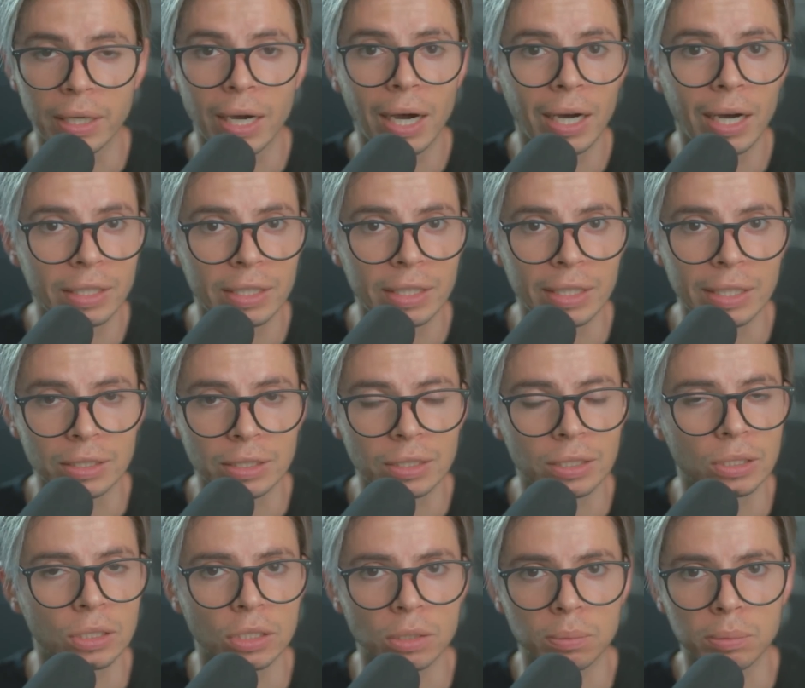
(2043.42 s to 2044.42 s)
content
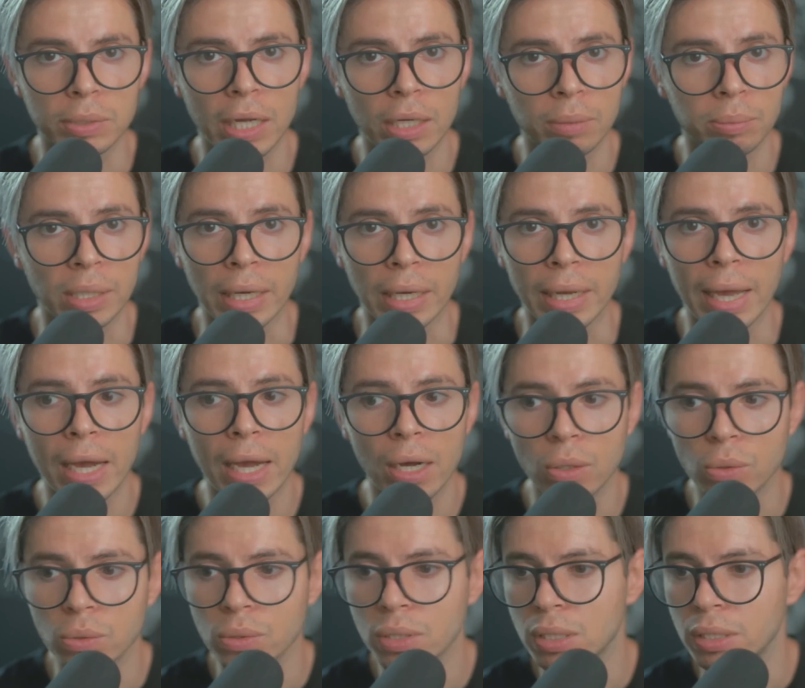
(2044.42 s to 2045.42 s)
such as Blackpink
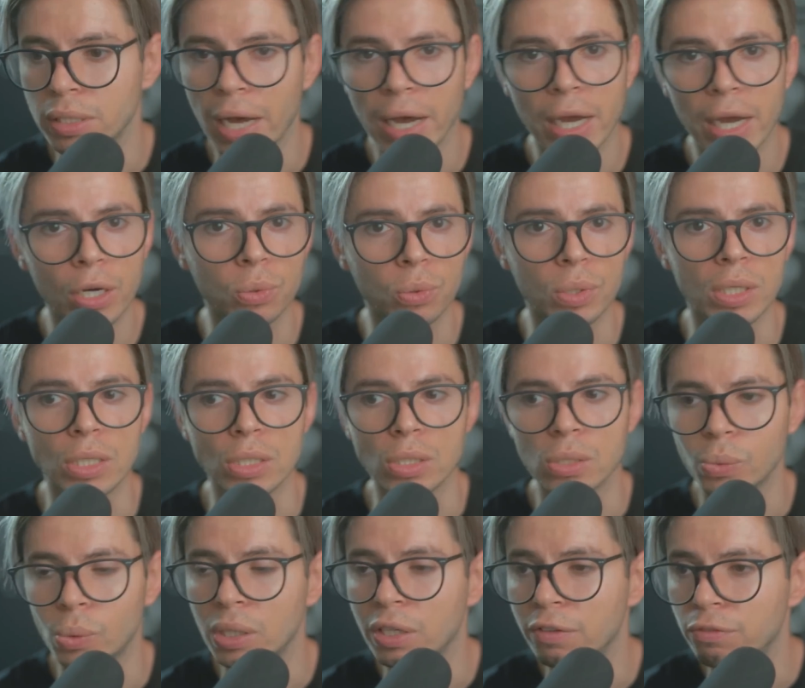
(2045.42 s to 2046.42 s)
House, Diaries,
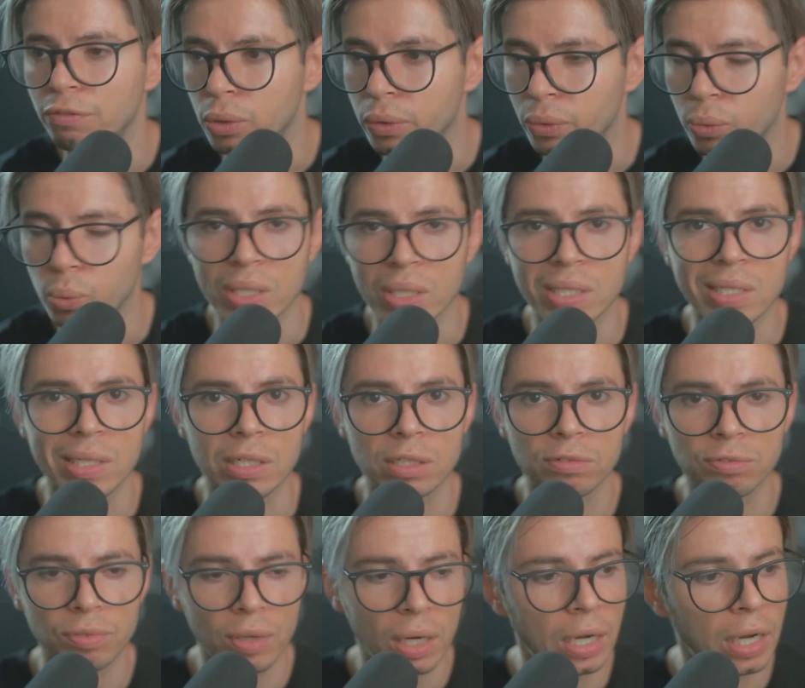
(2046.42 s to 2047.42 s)

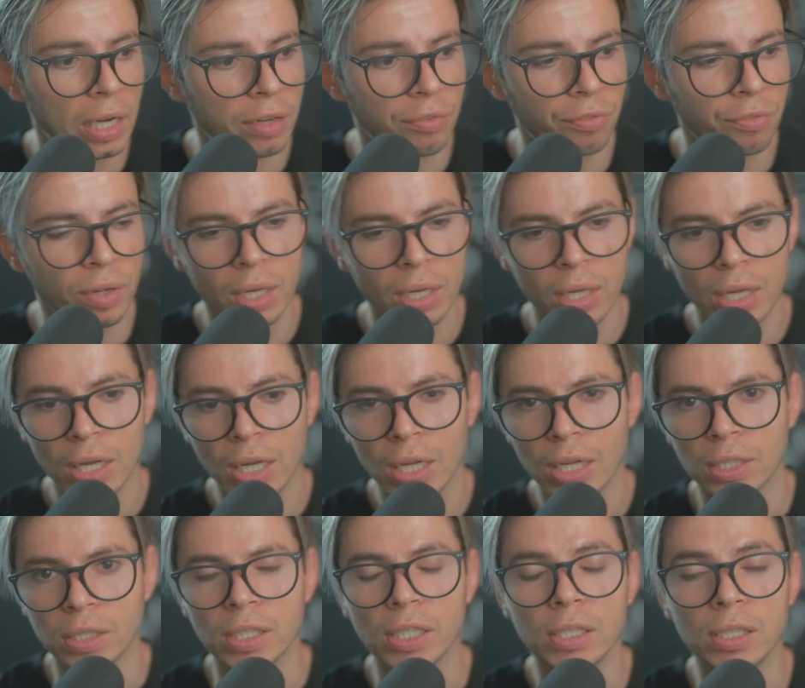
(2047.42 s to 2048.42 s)
24365,
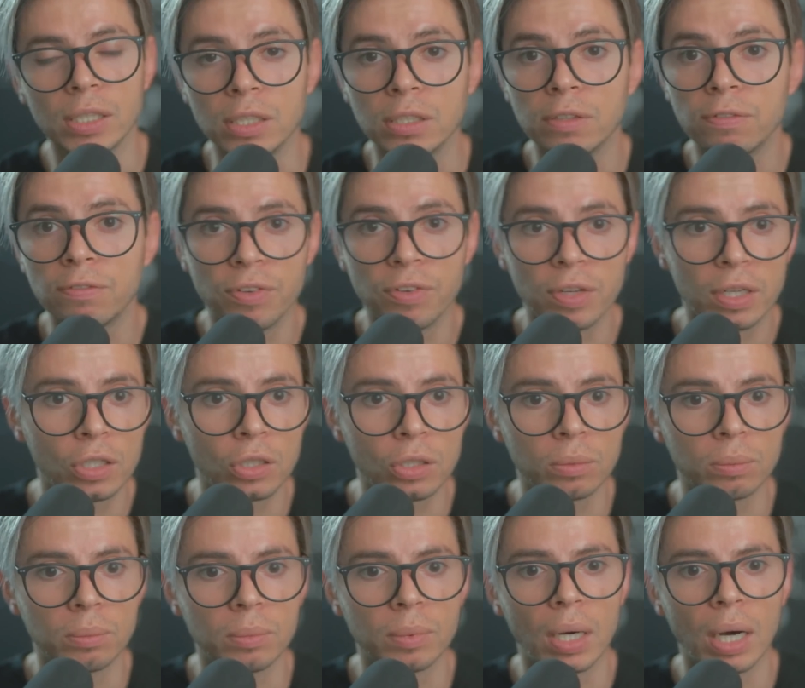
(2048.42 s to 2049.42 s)
Lily's
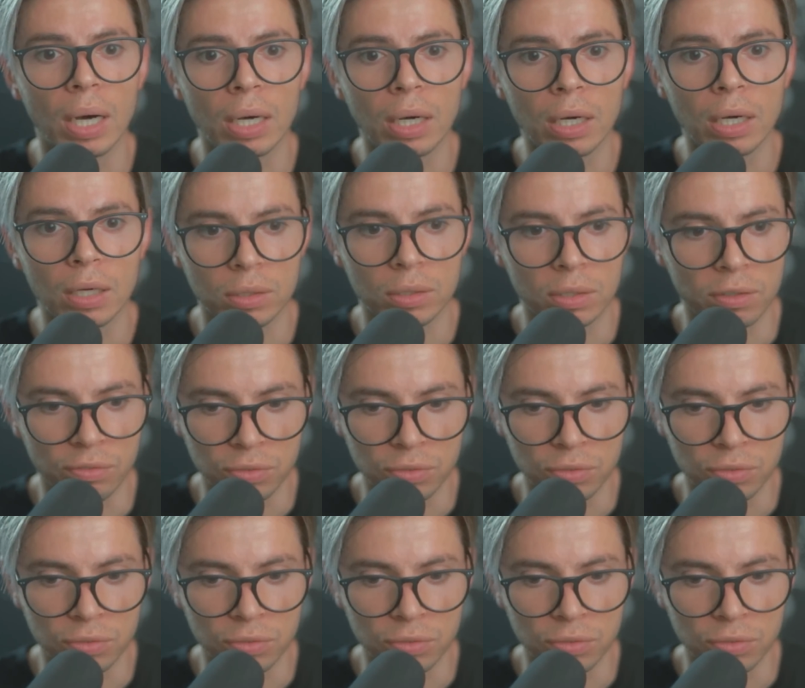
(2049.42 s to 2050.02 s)
Film, the